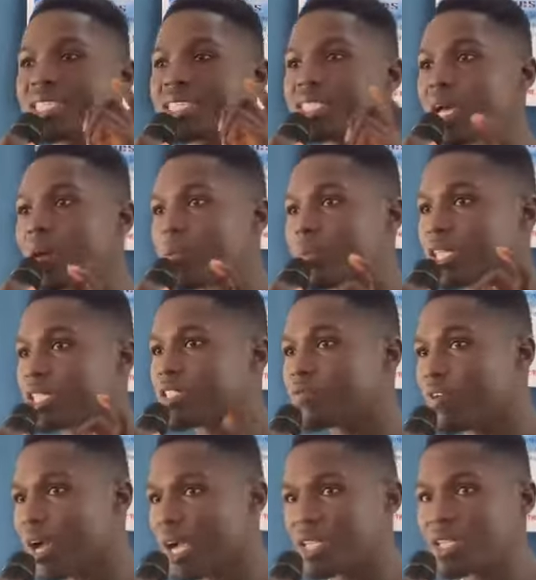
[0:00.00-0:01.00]
established
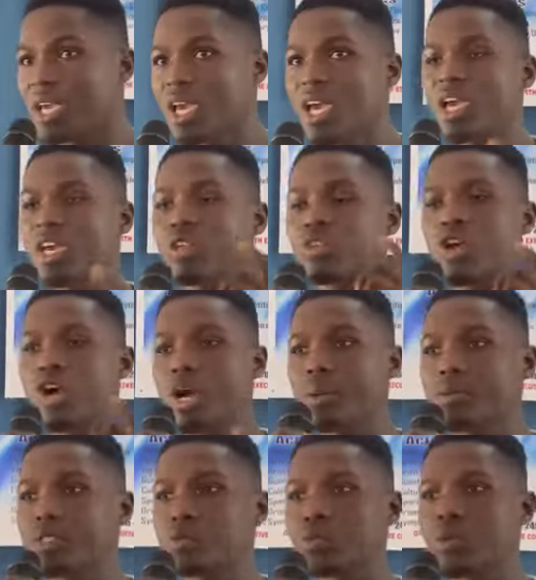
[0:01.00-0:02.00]
facts, it
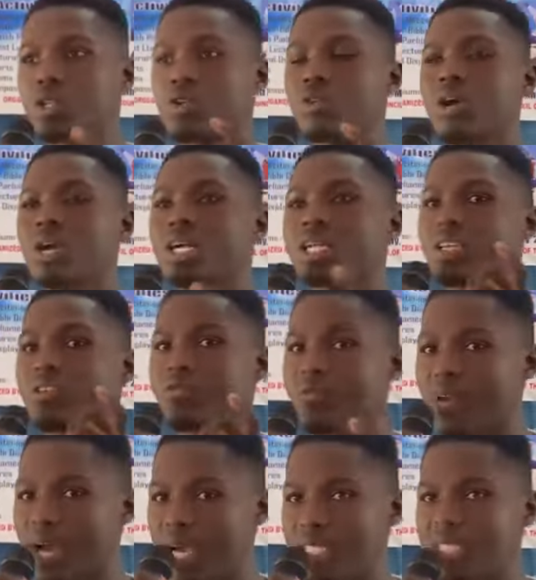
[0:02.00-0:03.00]
comes with concrete
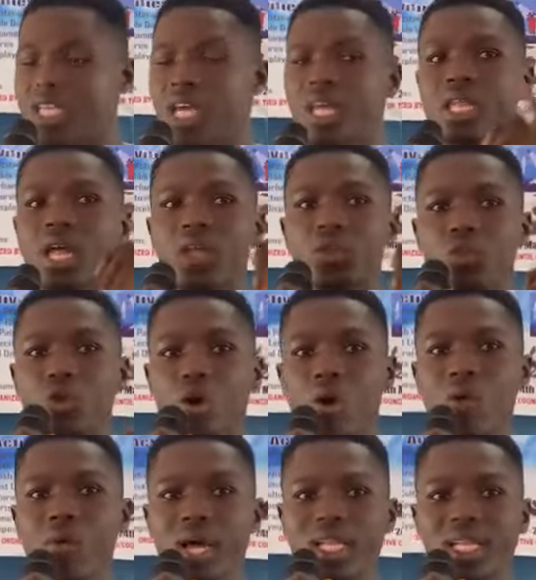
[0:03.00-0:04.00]
facts that
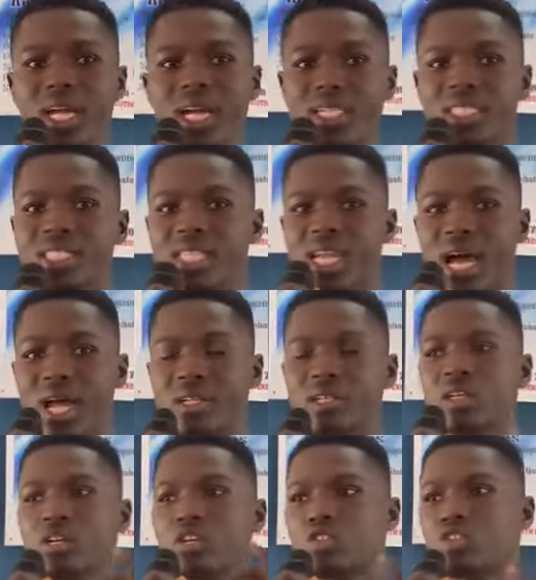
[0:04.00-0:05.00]
no one can stand
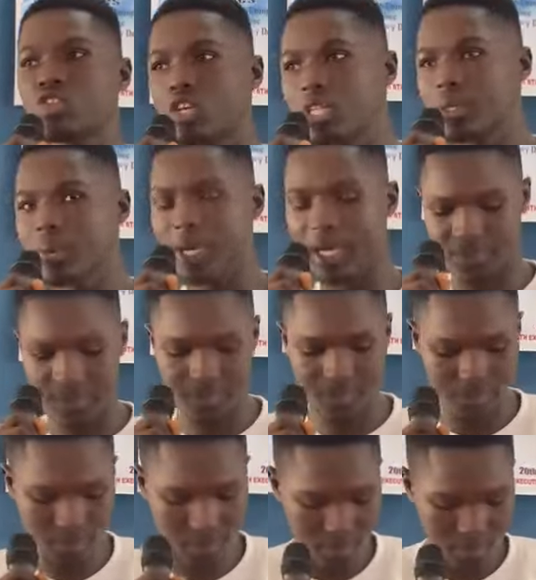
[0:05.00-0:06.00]
to debate.
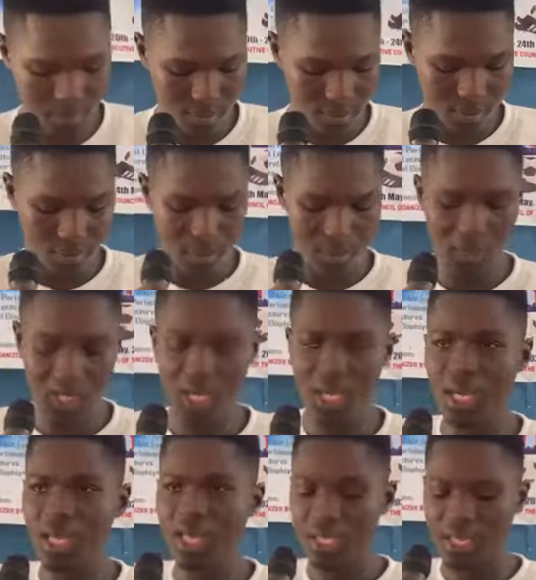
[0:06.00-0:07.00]

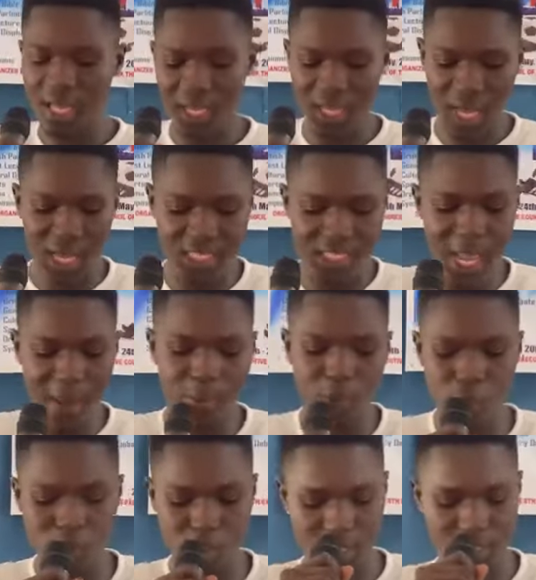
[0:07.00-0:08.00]
Then as I
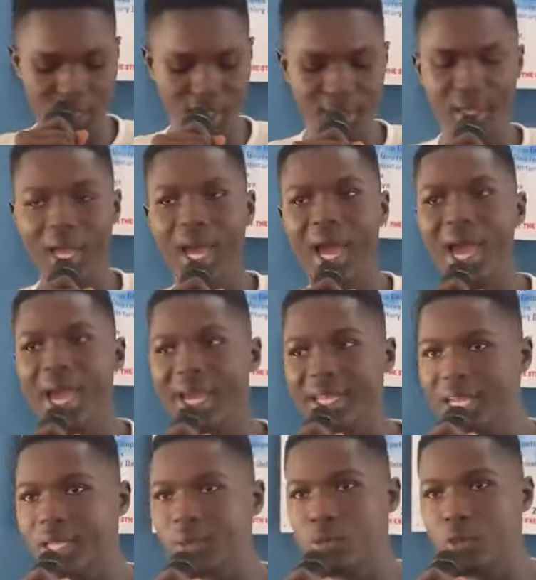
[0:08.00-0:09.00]
proceed, I
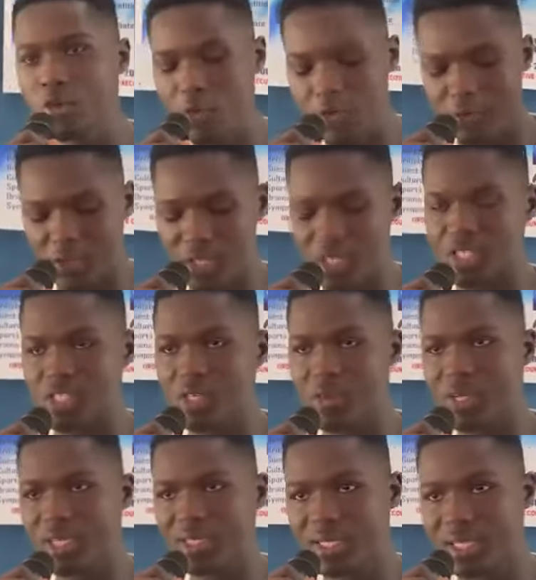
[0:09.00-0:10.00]
then move to the
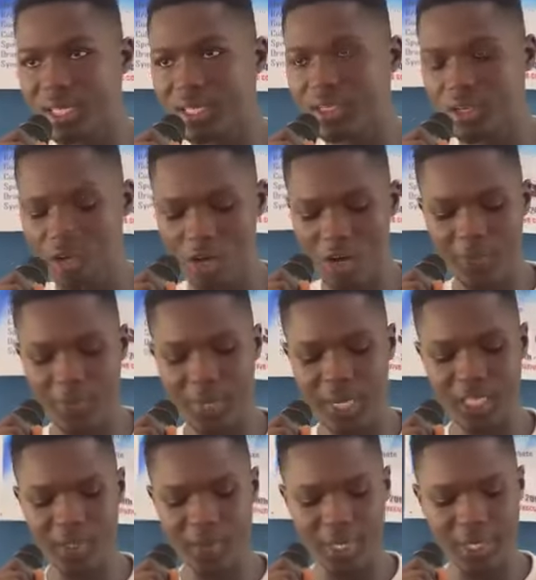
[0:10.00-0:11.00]
summary of my
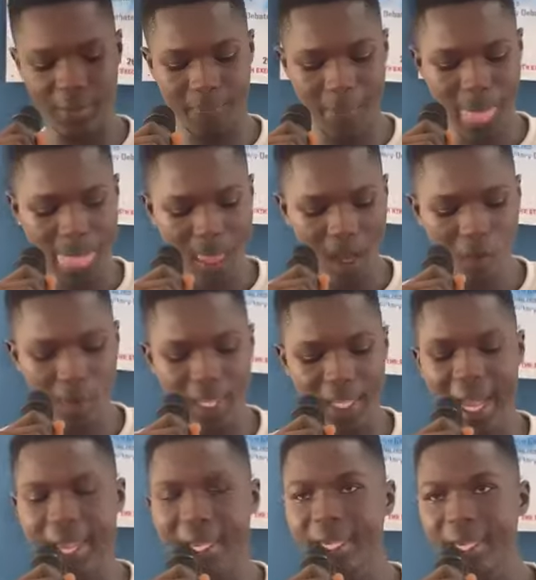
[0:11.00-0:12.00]
debate. When
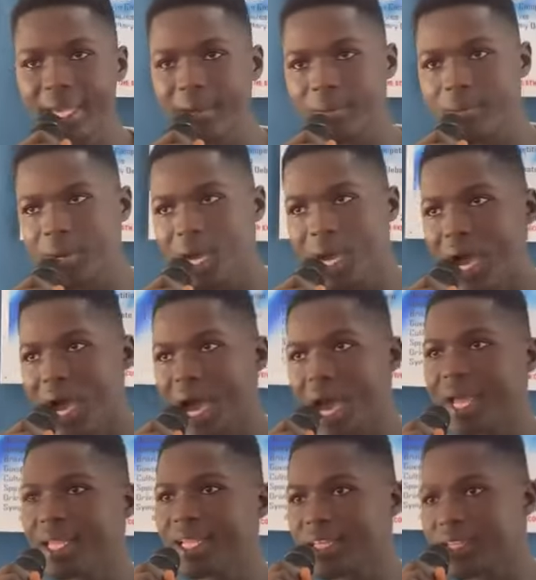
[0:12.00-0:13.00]
I came,
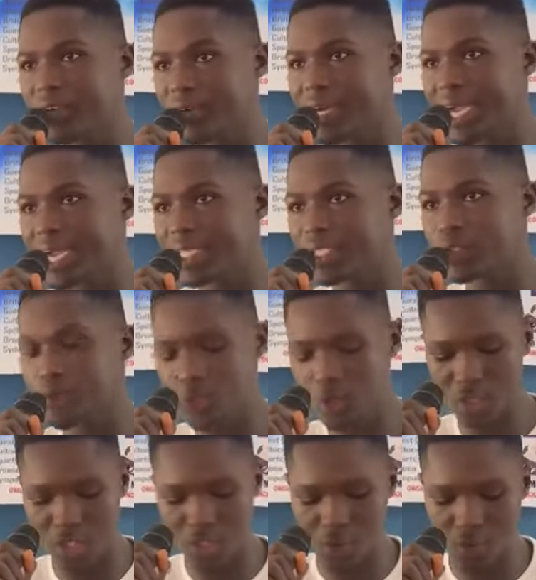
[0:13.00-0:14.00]
I lead you guys
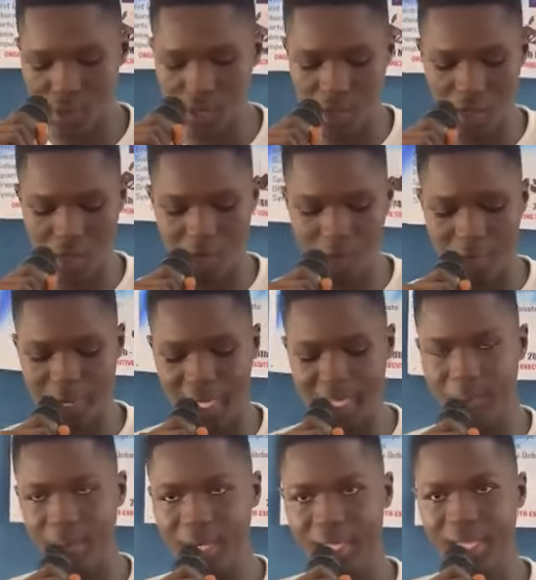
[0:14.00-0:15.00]
through the structure of my
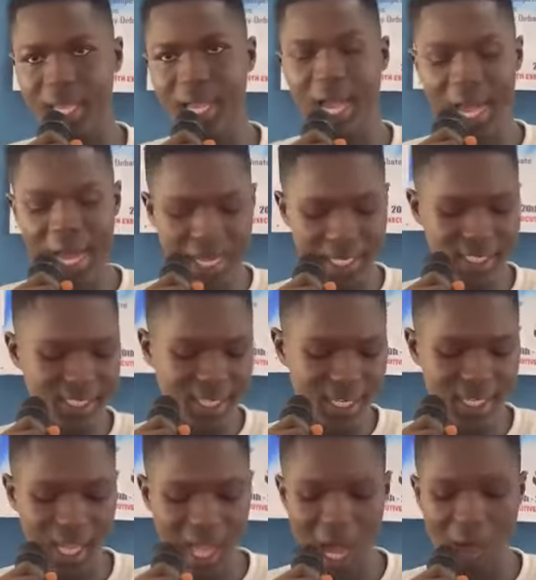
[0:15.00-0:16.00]
debate. I said